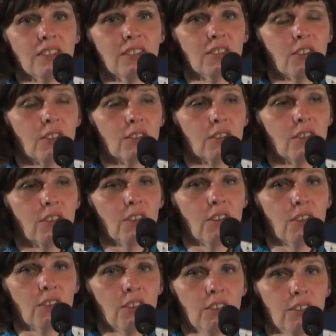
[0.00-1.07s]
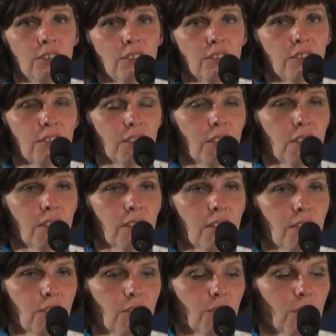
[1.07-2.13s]
It's not a lawyer's
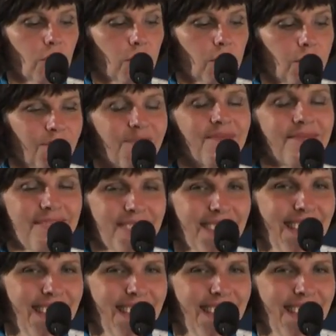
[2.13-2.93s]
sort of,